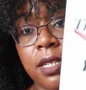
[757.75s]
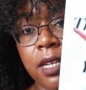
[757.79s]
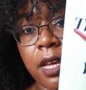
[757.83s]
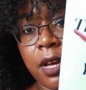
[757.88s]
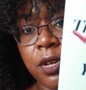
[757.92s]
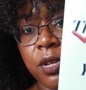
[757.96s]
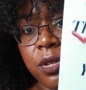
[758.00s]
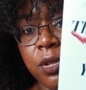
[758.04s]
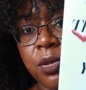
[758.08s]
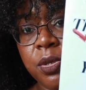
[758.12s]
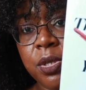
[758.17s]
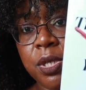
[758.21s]
is How
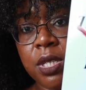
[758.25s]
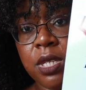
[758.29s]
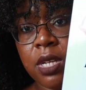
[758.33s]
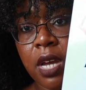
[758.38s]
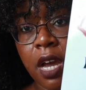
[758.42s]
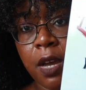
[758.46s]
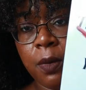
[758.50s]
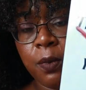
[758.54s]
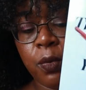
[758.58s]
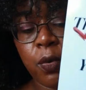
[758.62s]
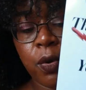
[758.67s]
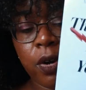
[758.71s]
You Lose the
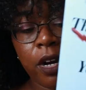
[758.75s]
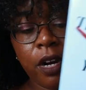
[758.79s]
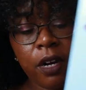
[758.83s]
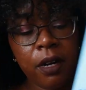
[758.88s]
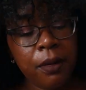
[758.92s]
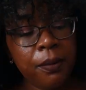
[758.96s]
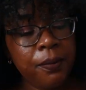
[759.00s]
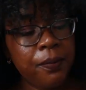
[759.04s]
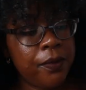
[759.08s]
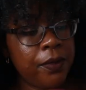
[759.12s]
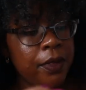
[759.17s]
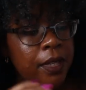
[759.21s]
Time
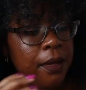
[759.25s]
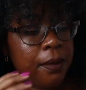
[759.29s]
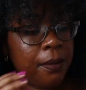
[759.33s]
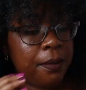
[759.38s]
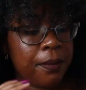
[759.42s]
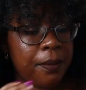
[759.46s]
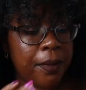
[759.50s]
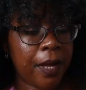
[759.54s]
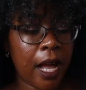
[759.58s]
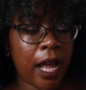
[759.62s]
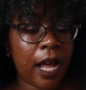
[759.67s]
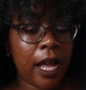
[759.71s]
War
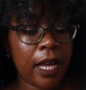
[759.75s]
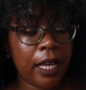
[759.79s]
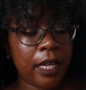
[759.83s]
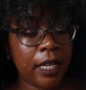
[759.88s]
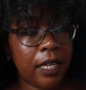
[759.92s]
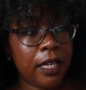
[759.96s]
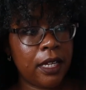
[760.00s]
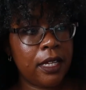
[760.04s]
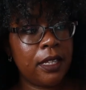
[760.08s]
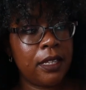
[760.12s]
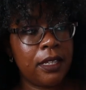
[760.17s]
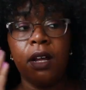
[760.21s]

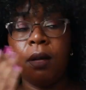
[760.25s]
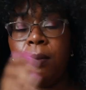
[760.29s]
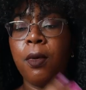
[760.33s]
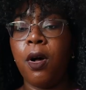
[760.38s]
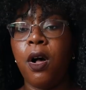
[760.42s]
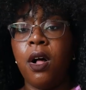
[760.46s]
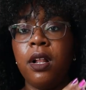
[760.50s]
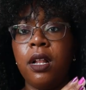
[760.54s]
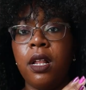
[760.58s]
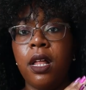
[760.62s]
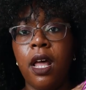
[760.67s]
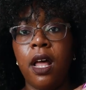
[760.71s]
by
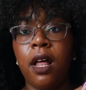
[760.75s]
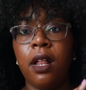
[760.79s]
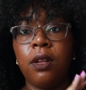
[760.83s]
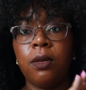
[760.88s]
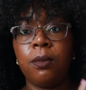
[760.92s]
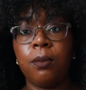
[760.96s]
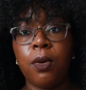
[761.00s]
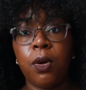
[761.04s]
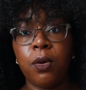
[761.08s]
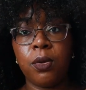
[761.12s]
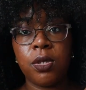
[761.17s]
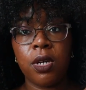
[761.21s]
Amal
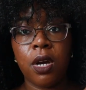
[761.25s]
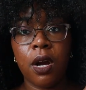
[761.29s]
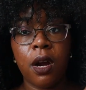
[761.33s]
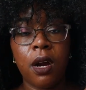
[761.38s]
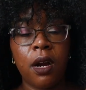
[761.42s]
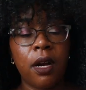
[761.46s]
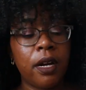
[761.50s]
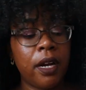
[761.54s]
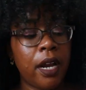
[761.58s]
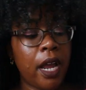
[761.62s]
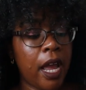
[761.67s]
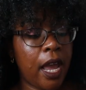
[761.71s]

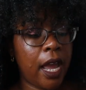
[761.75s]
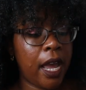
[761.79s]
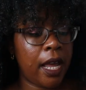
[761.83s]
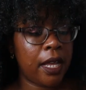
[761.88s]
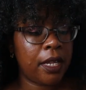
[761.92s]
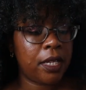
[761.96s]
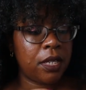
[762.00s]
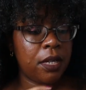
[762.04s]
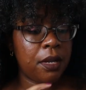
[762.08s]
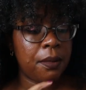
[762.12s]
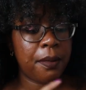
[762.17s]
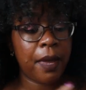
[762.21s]
El-Mohtar
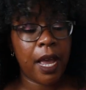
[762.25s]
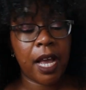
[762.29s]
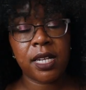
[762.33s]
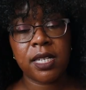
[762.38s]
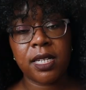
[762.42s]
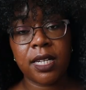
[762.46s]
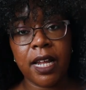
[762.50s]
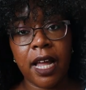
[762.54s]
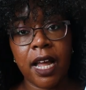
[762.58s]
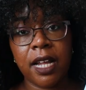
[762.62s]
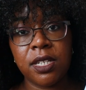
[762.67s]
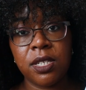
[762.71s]
and
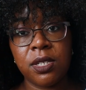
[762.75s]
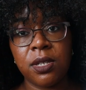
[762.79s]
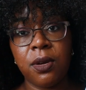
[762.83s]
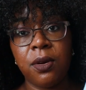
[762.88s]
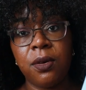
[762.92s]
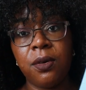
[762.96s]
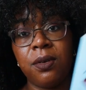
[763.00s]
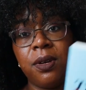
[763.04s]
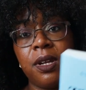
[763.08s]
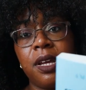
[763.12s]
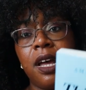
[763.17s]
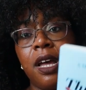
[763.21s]
Max
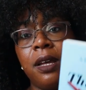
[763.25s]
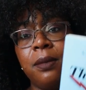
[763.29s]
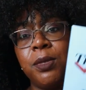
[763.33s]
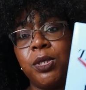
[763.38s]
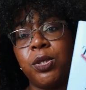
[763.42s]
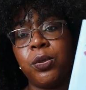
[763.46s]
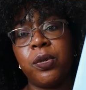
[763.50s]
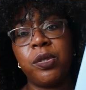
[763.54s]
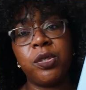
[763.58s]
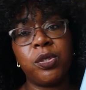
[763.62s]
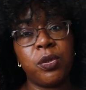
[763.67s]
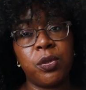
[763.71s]
Gladstone. I'm
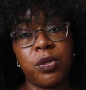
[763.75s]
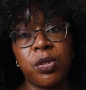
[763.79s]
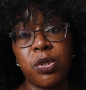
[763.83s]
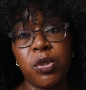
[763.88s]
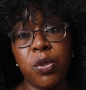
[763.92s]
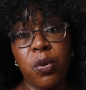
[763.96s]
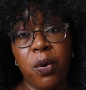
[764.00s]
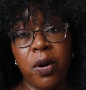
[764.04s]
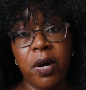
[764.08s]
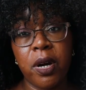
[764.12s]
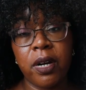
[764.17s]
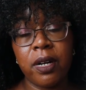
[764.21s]
sure
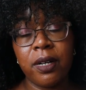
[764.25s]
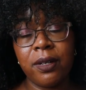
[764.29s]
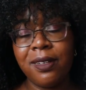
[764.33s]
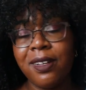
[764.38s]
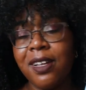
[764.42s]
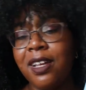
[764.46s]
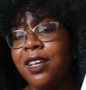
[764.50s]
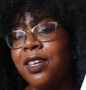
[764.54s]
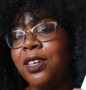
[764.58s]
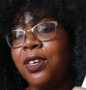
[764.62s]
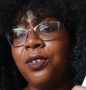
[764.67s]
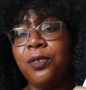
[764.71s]

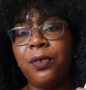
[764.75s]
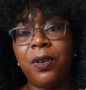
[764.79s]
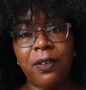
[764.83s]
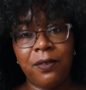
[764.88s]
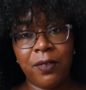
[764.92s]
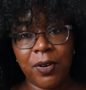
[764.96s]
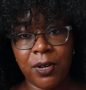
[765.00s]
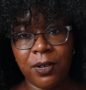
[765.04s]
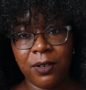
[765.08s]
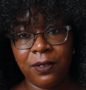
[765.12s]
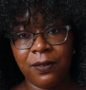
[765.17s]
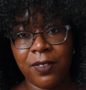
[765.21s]
you have
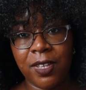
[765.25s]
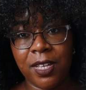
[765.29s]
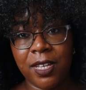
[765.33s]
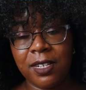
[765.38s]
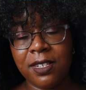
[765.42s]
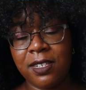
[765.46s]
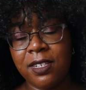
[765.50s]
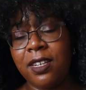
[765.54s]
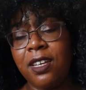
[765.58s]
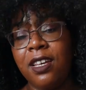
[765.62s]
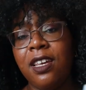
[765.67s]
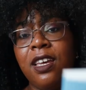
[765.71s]
heard of
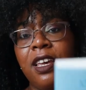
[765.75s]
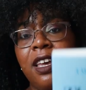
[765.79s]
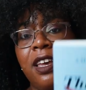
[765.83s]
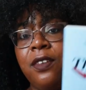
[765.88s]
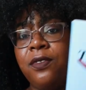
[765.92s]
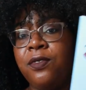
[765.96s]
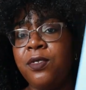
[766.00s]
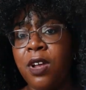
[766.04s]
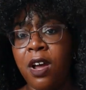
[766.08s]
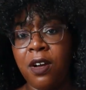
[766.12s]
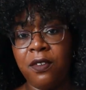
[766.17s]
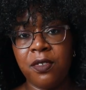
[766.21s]
this.
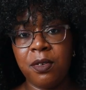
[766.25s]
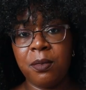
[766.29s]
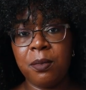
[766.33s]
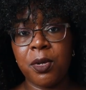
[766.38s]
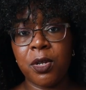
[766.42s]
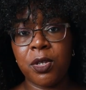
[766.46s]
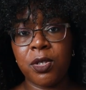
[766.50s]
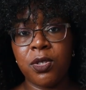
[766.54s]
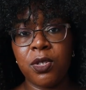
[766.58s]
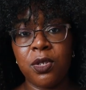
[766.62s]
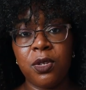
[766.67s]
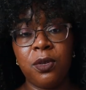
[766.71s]
If not from
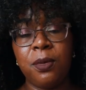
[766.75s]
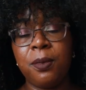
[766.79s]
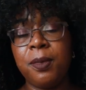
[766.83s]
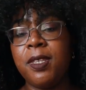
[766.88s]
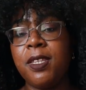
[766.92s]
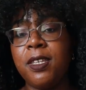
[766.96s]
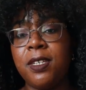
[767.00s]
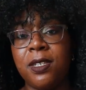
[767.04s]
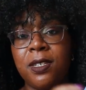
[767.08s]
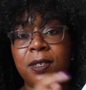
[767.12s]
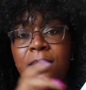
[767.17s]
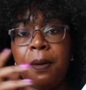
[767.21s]
BookTube,
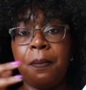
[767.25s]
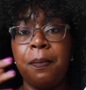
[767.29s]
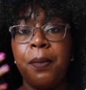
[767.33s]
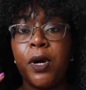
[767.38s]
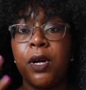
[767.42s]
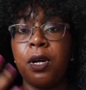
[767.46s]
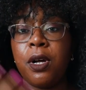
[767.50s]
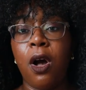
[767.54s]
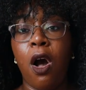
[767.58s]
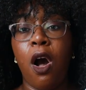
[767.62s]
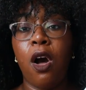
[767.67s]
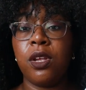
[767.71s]
this
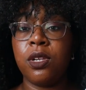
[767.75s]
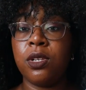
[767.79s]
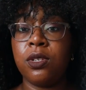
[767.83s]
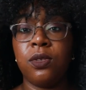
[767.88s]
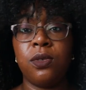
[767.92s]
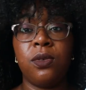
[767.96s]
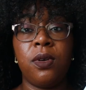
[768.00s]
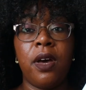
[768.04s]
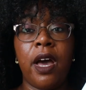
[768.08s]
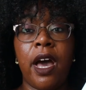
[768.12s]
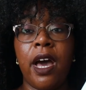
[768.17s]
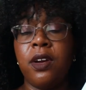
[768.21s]
book
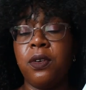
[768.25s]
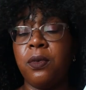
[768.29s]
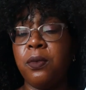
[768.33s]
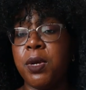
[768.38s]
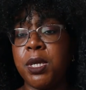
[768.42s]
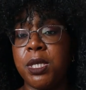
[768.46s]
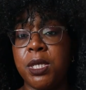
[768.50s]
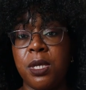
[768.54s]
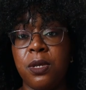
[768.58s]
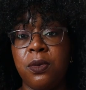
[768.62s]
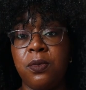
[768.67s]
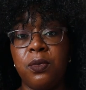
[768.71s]
also had a
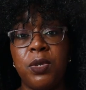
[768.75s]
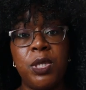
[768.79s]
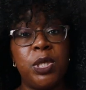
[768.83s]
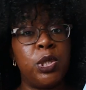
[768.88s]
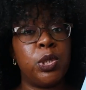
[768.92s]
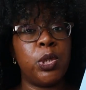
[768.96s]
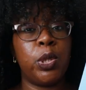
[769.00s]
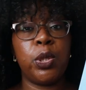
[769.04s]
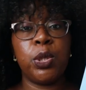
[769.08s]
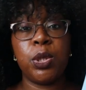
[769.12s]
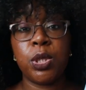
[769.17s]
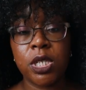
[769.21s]
recent
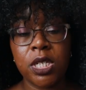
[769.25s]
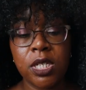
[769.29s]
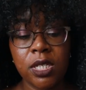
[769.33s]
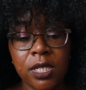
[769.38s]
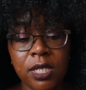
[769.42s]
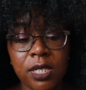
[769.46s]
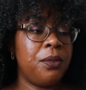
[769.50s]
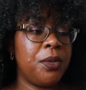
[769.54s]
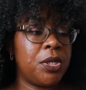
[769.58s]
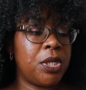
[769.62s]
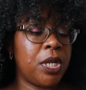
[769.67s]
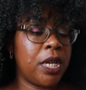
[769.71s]

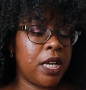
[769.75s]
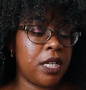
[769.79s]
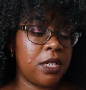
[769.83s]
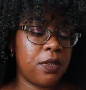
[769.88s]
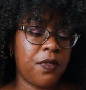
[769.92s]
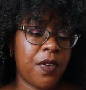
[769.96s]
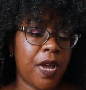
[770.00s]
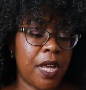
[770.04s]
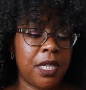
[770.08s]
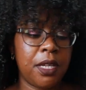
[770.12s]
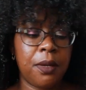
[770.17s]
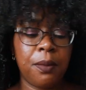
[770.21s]
resurgence, which I guess
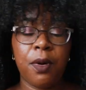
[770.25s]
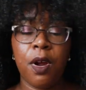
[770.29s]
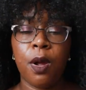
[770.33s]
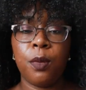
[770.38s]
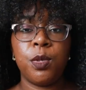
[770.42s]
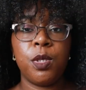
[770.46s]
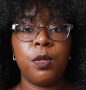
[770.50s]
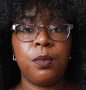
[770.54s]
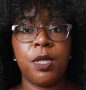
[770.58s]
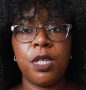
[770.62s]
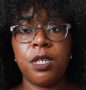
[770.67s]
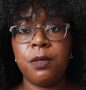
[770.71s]
finally
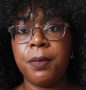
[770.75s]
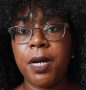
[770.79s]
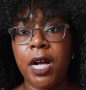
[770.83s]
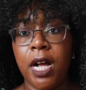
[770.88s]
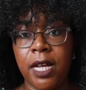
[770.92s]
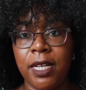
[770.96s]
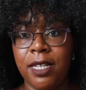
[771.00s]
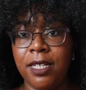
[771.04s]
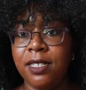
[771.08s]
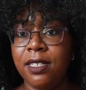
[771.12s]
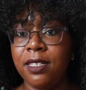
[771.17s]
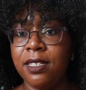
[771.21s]
prompted me to
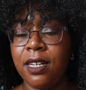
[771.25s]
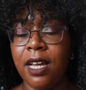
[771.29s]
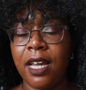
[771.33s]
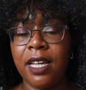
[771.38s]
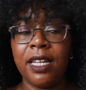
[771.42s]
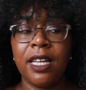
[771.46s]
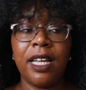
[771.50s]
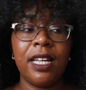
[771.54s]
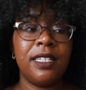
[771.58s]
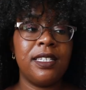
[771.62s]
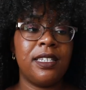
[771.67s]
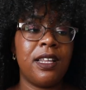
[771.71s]
buy it, I
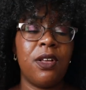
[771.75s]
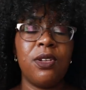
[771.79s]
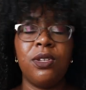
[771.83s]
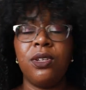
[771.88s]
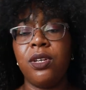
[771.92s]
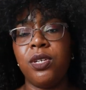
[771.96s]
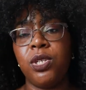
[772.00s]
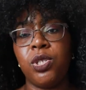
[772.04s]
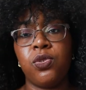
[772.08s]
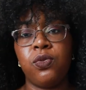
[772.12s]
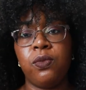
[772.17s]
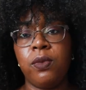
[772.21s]
guess. Also,
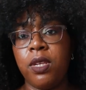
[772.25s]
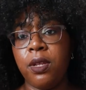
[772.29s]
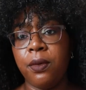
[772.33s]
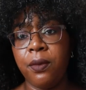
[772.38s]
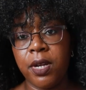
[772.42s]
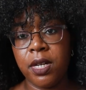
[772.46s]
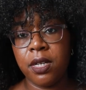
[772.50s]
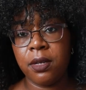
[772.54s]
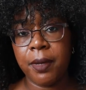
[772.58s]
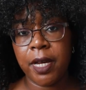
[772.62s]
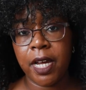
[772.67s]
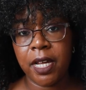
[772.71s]
I just really
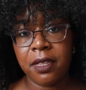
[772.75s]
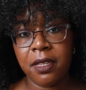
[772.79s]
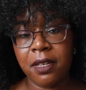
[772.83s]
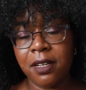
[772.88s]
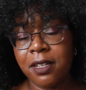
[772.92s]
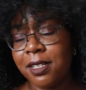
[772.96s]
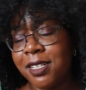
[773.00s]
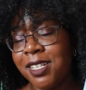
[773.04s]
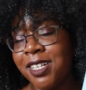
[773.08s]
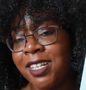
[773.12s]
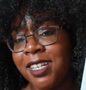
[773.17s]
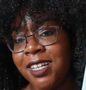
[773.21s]
wanted to buy
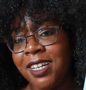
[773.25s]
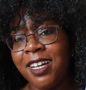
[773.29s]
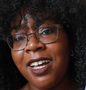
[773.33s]
things.